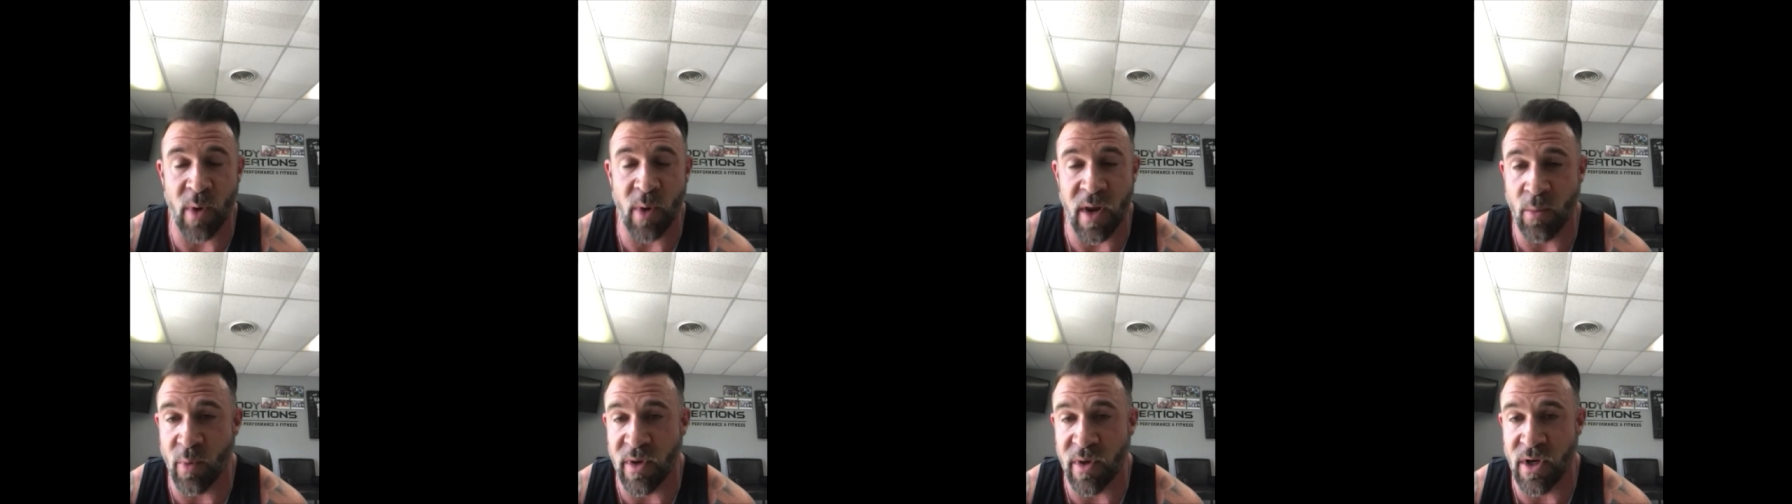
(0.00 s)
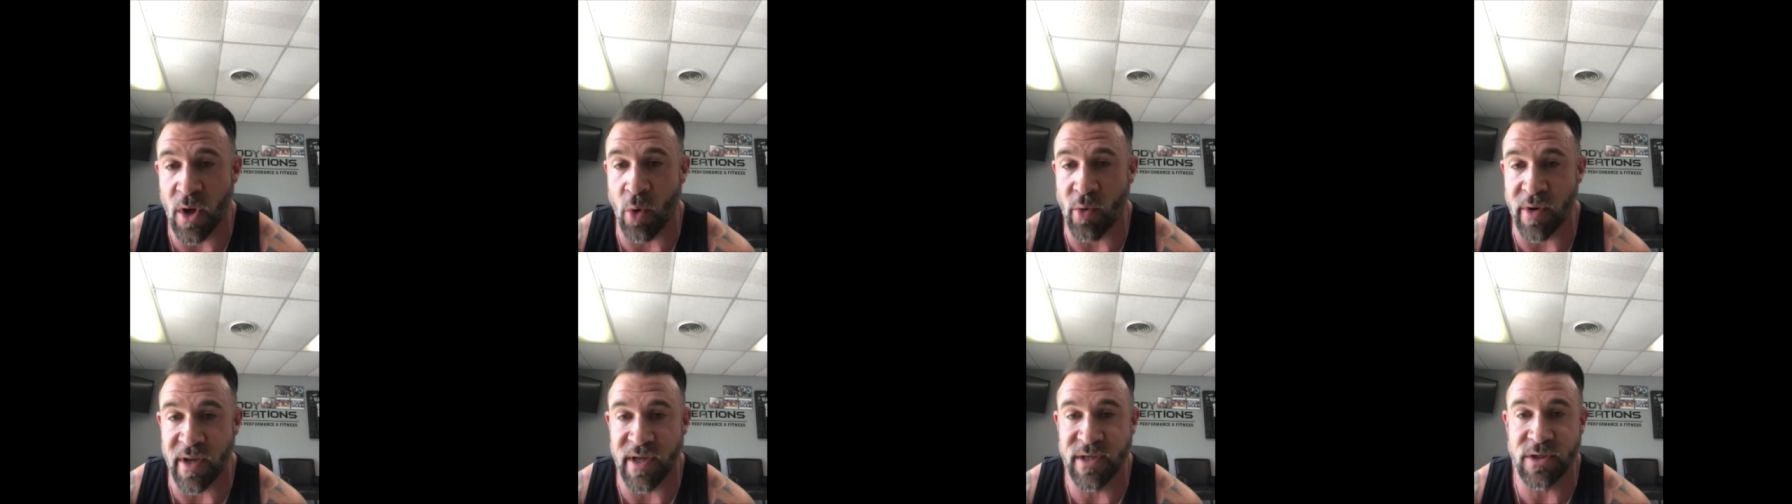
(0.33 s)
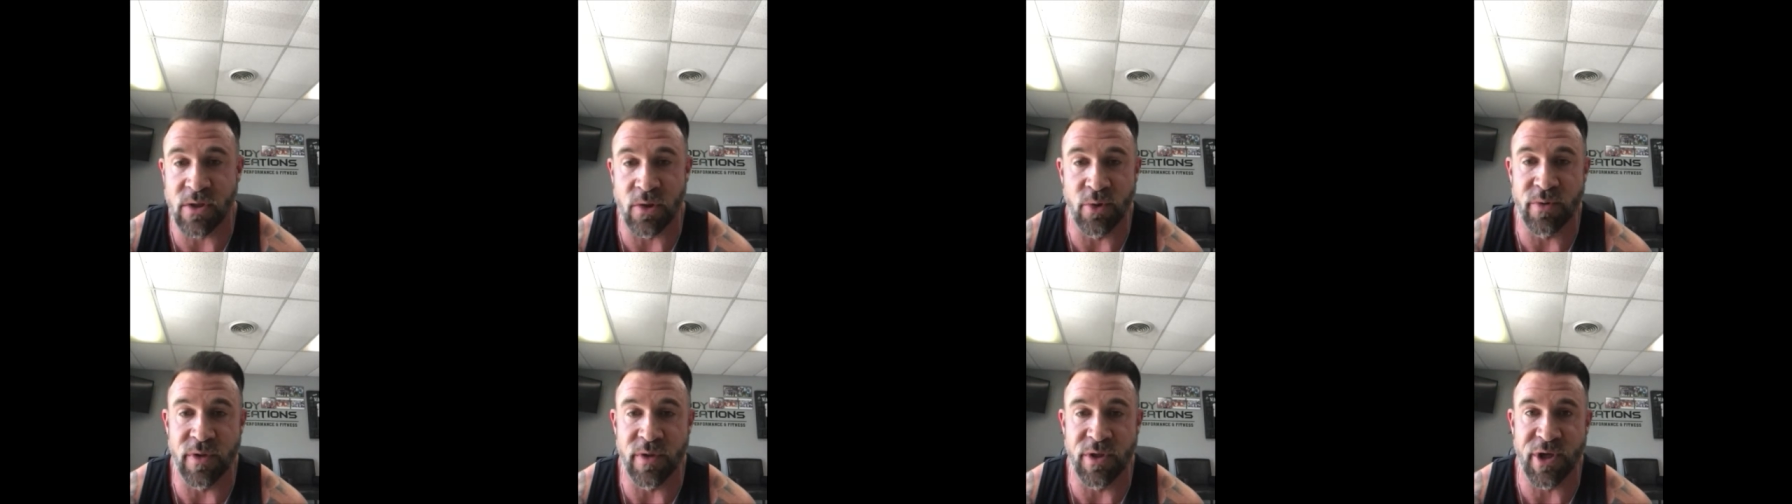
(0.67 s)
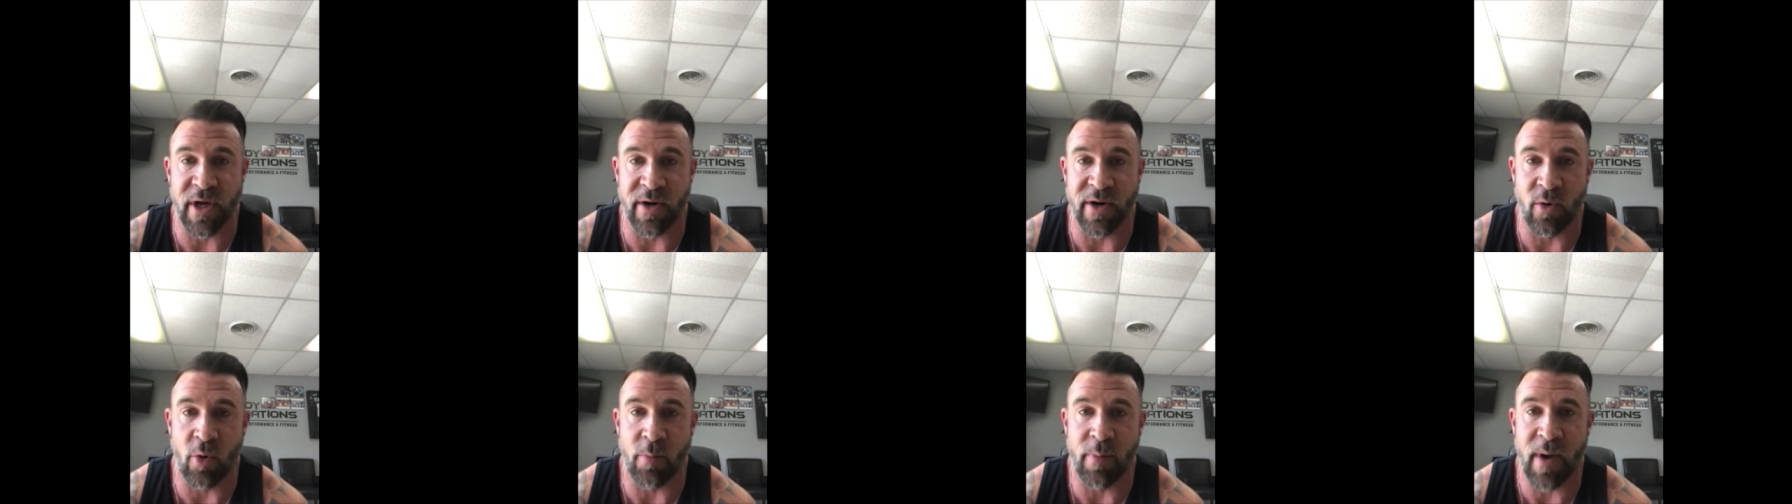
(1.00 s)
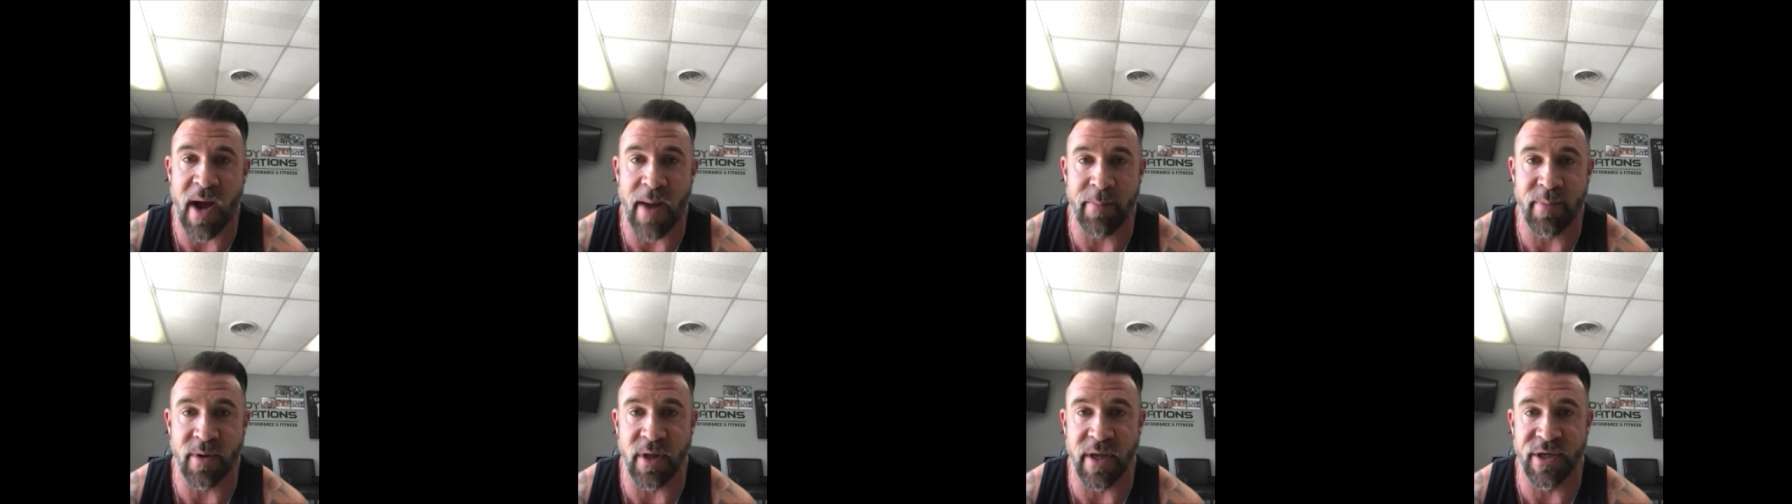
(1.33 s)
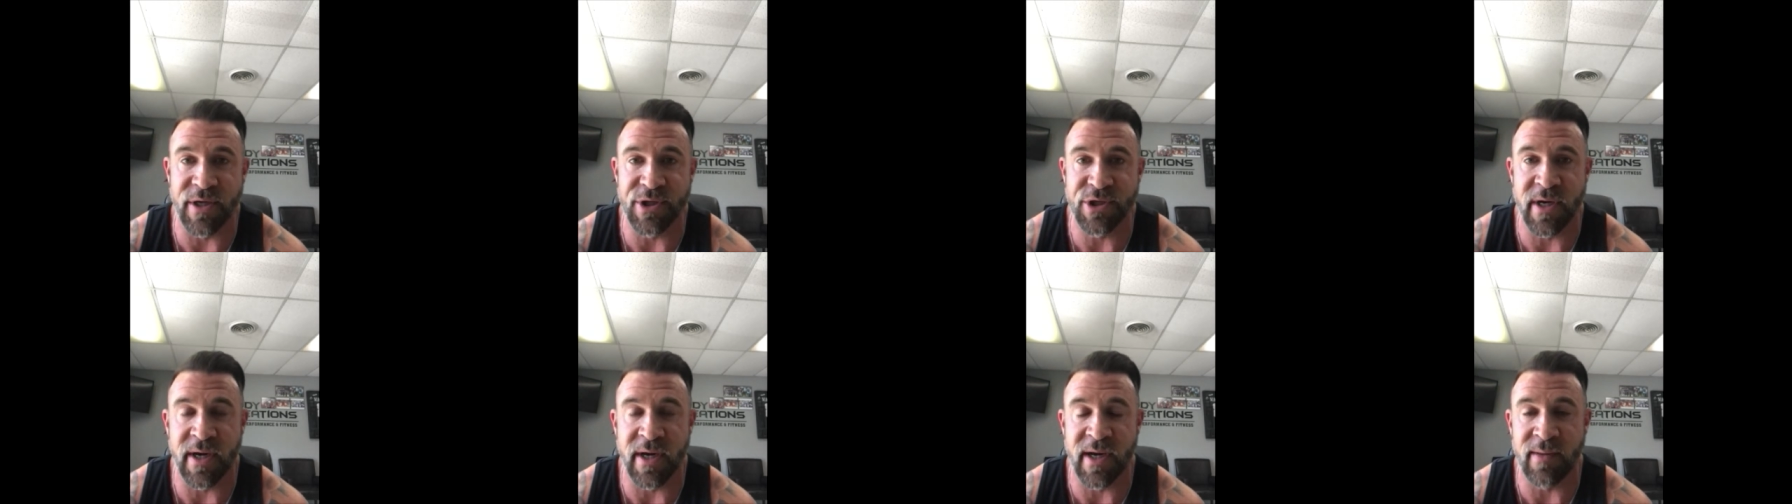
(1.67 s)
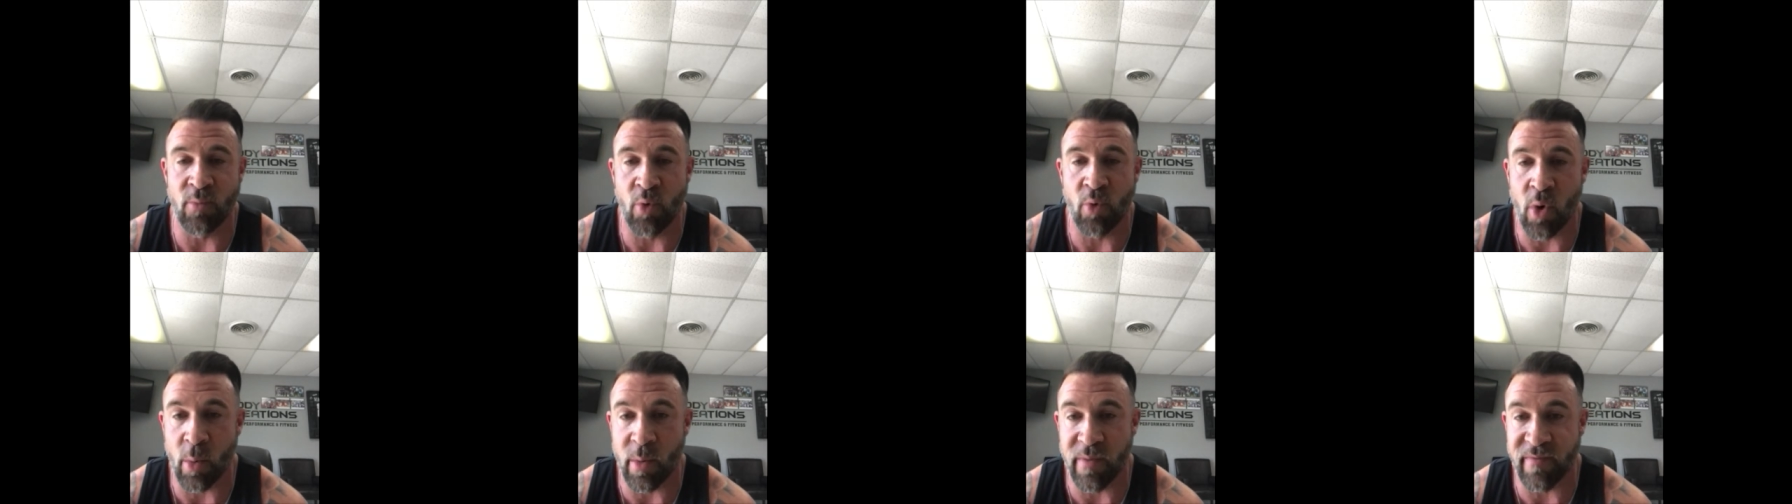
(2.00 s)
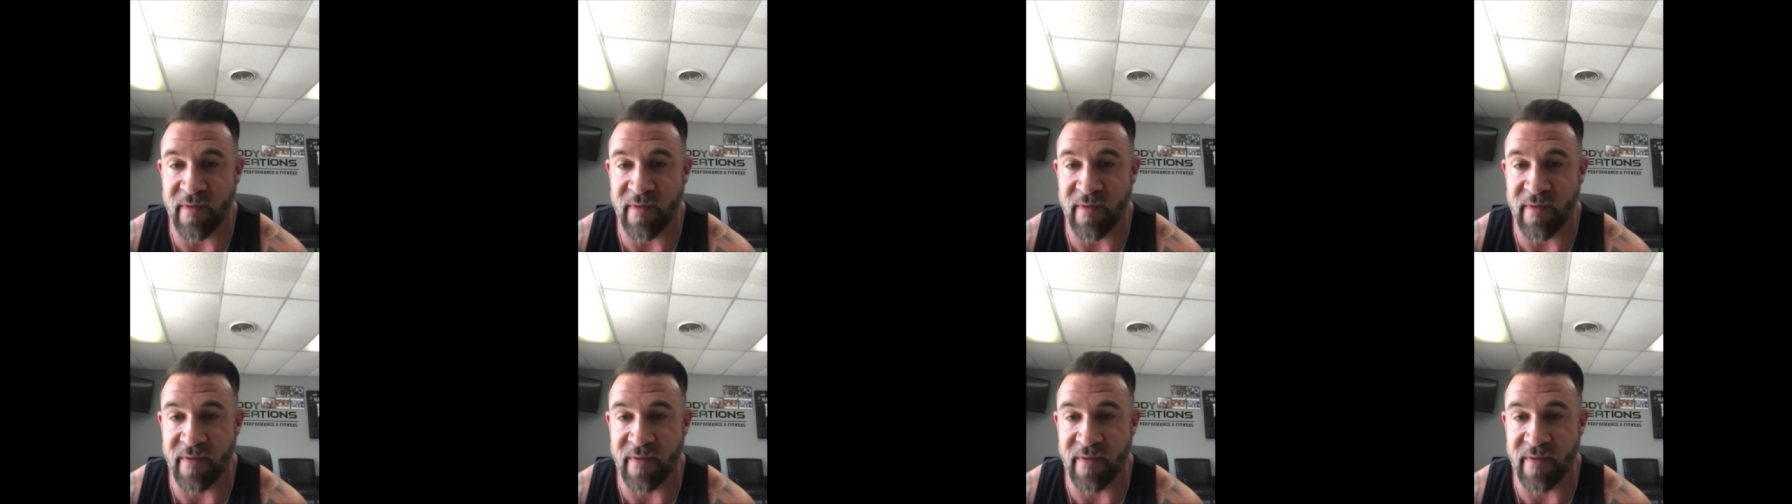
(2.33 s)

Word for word: And we don't exclude the general population anymore.